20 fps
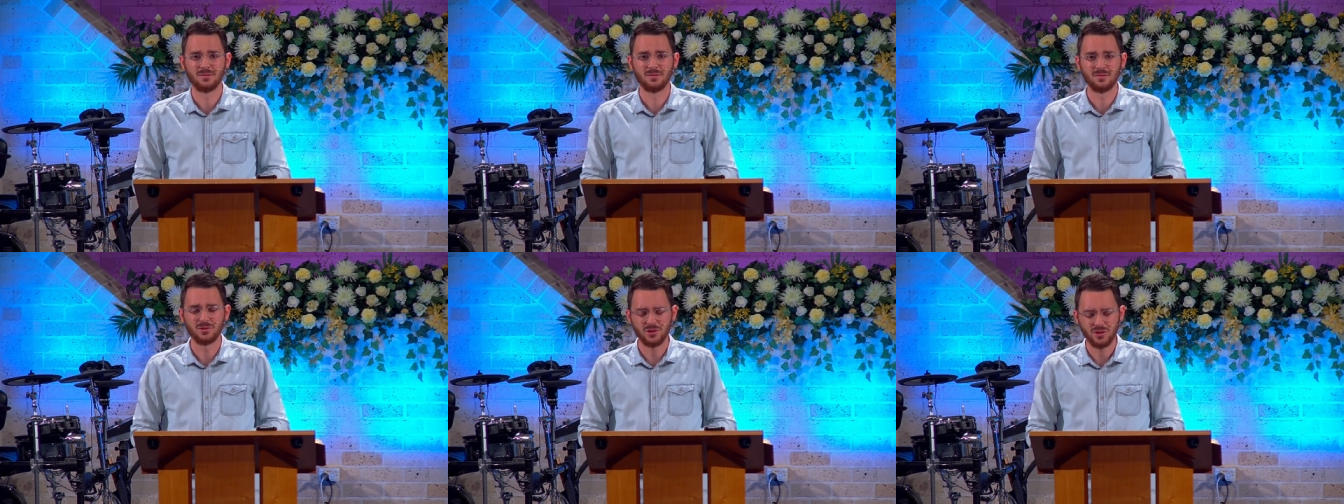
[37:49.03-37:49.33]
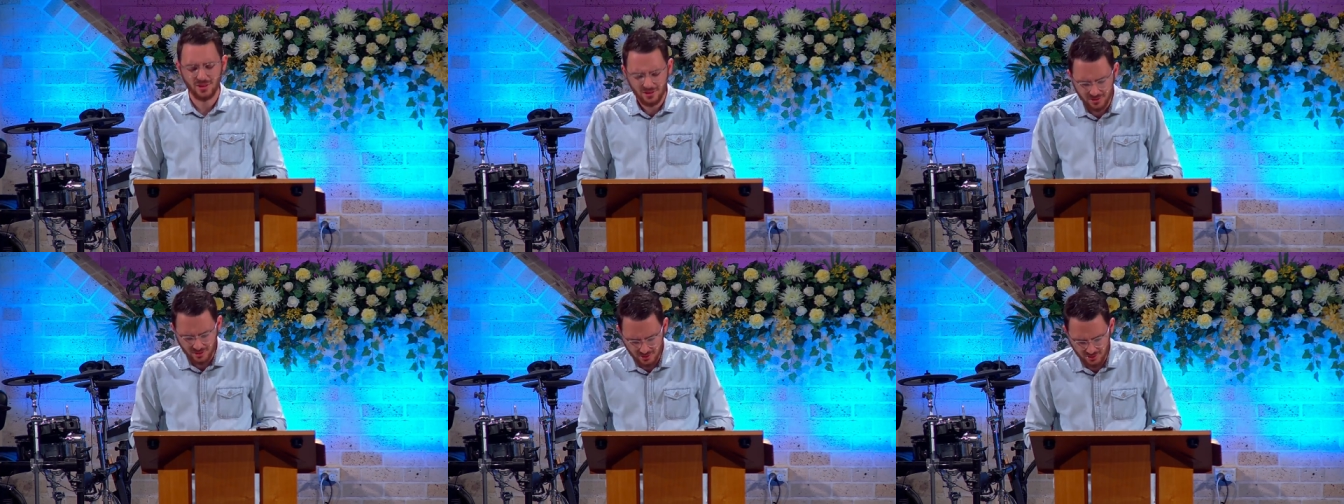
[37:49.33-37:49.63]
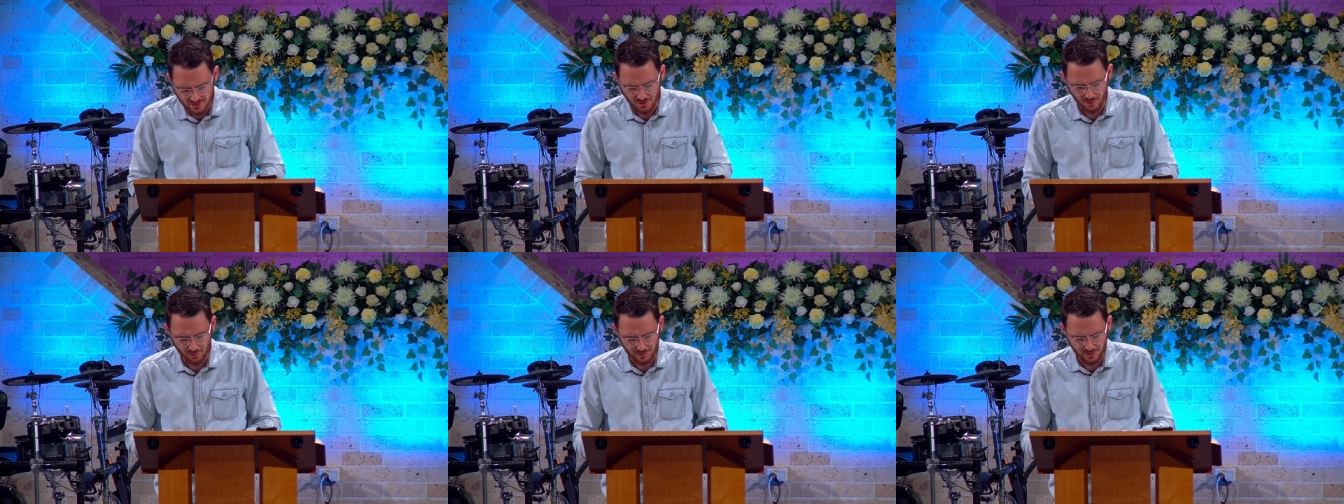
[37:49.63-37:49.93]
Jesus
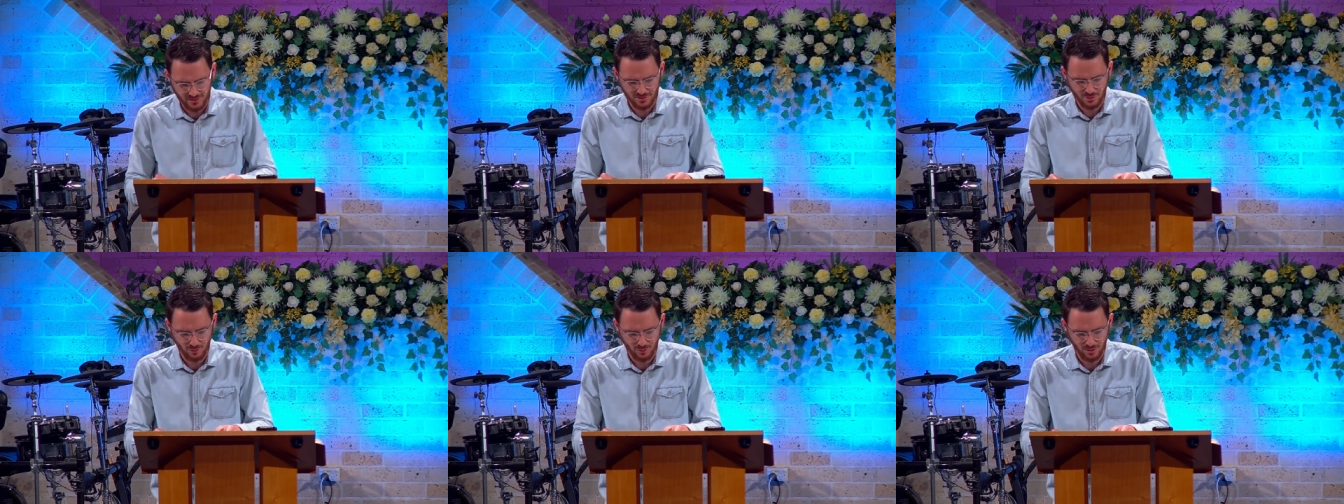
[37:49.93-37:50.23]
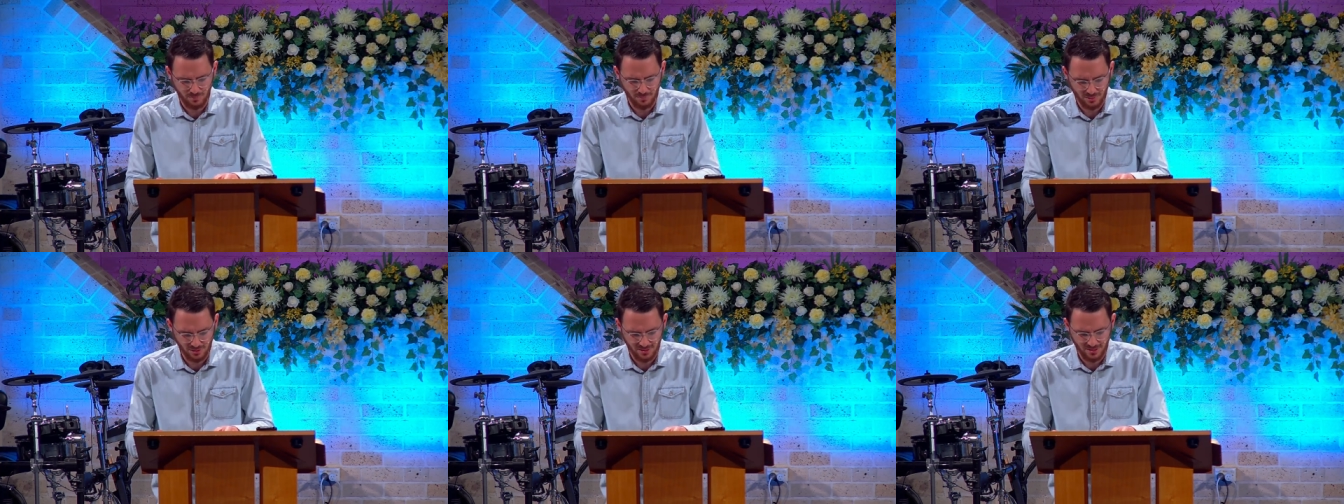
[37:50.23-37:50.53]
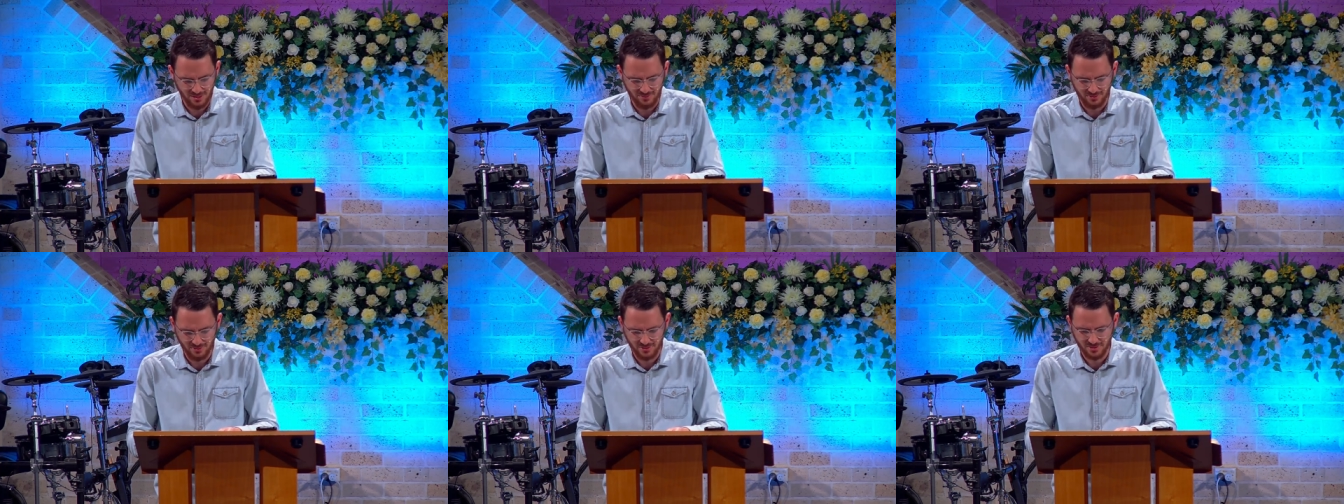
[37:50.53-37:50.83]
told that to
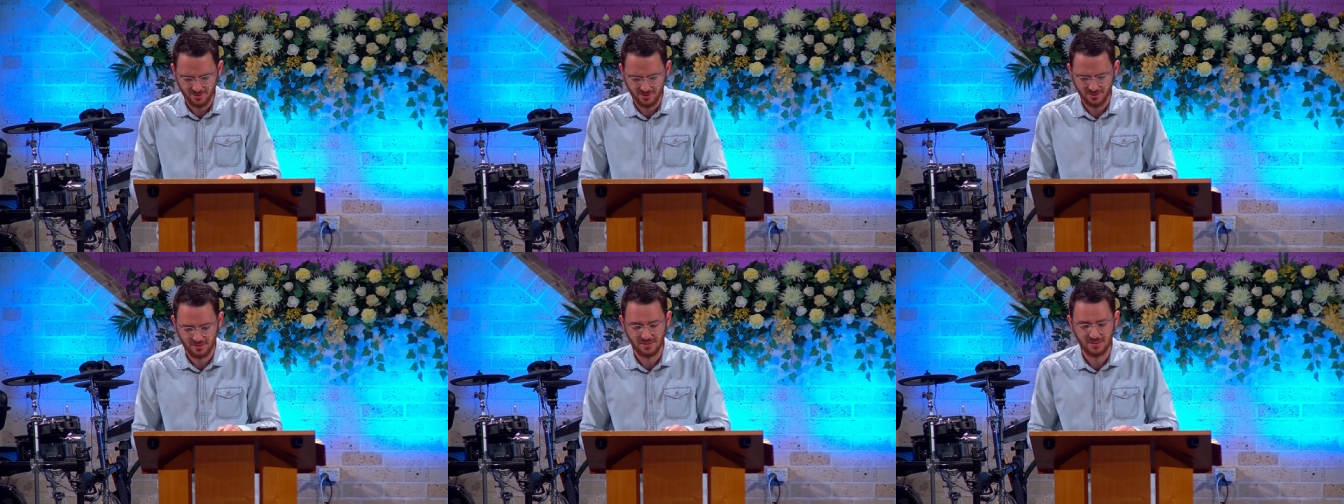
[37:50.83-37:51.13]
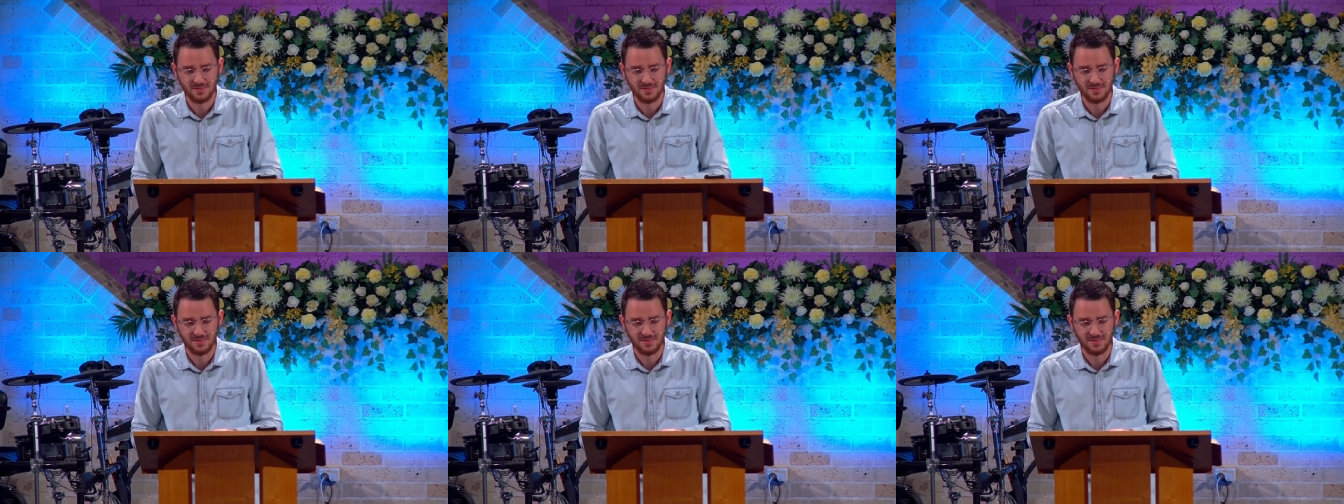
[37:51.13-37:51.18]
unbelievers.